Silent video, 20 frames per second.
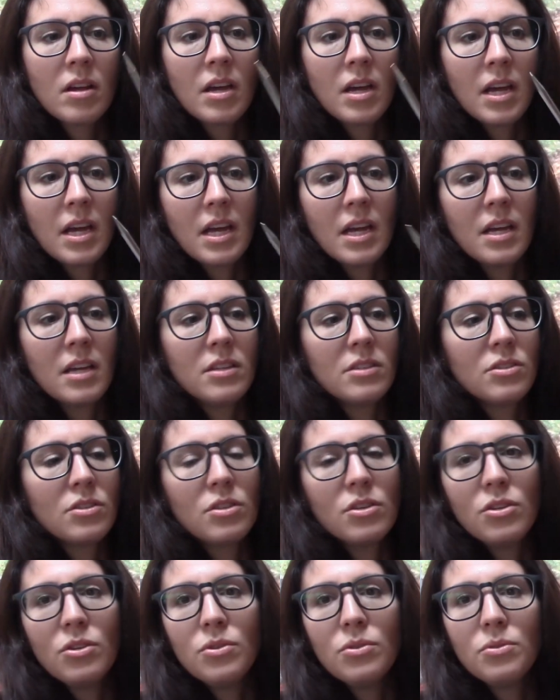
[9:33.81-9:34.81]
and
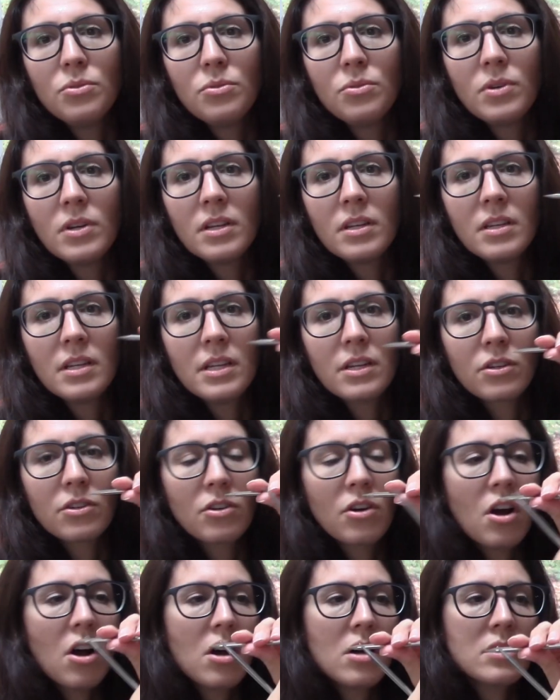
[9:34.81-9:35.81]
you knit
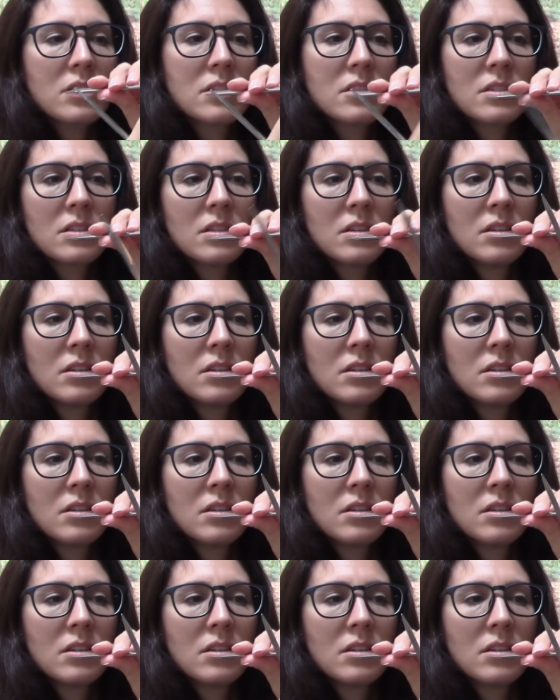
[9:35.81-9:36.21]
across,